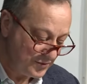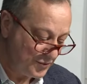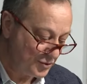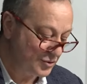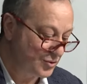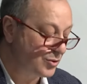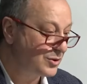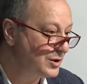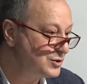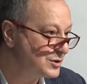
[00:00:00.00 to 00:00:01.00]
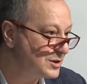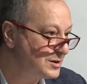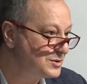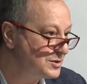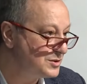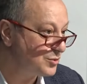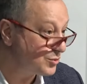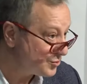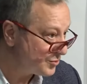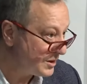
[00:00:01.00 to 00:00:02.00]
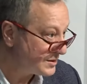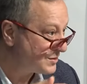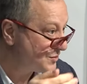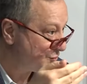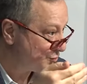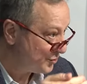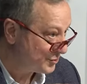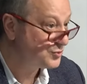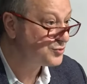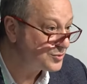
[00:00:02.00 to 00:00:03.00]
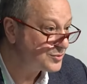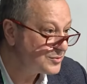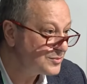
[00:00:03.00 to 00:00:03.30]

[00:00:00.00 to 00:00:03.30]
for the Caucasian countries also lessons for Turkey too.